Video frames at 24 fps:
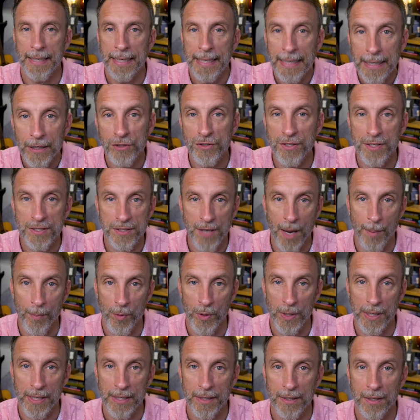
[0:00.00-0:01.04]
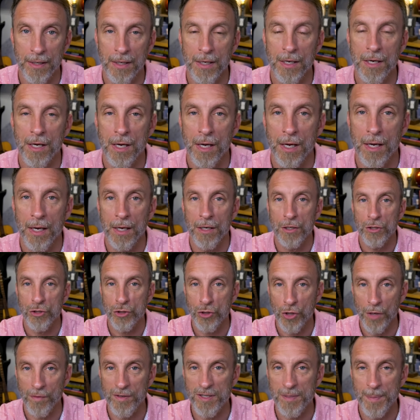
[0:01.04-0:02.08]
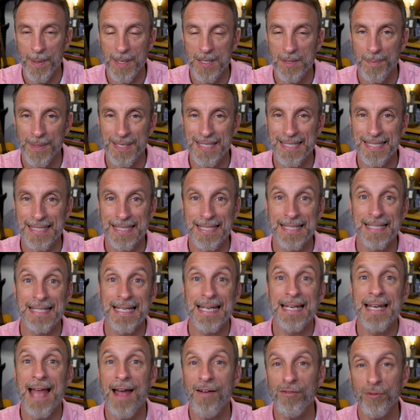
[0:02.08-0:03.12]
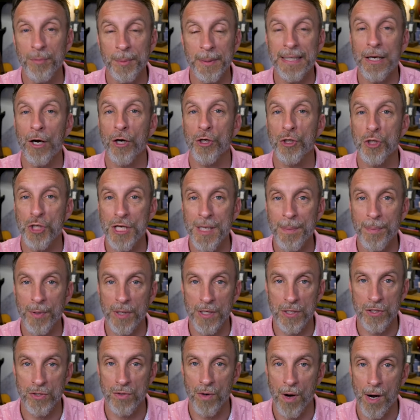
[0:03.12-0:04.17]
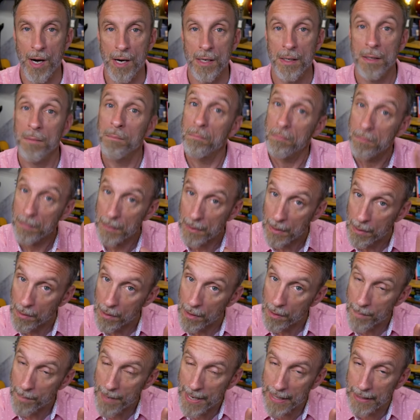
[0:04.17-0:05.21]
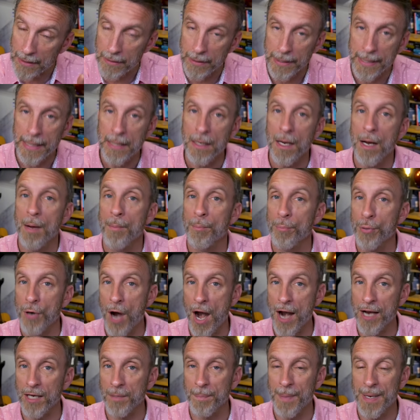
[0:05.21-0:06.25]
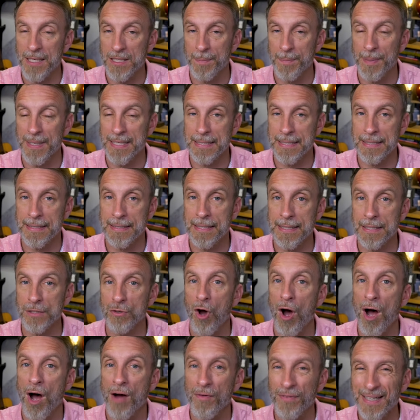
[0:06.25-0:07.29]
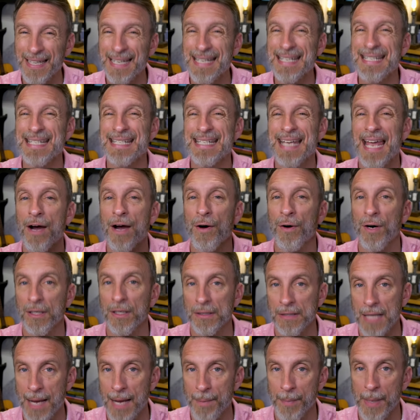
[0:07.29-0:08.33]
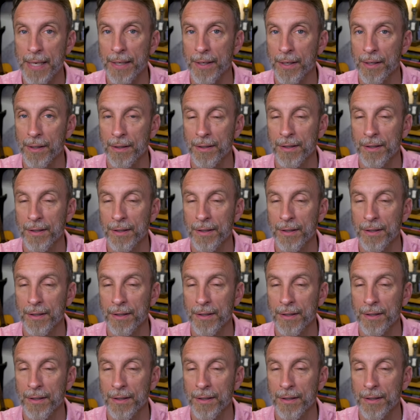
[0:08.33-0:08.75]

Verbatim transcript: Here's the summary service based businesses inevitably are cheaper to start. Admittedly, product based businesses often can scale a lot bigger.